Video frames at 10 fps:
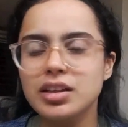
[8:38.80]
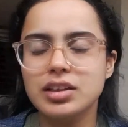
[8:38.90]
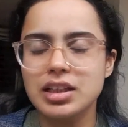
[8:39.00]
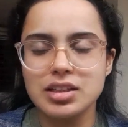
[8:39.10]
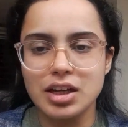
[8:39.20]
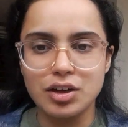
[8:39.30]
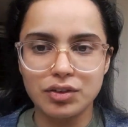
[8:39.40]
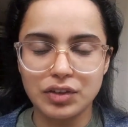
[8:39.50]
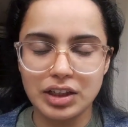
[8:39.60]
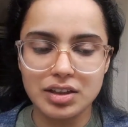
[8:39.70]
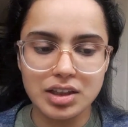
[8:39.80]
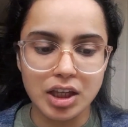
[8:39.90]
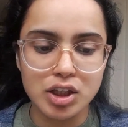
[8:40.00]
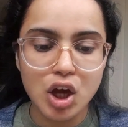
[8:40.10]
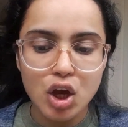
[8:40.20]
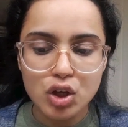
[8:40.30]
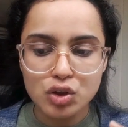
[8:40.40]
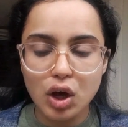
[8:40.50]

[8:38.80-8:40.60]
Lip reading: these kind of various things. So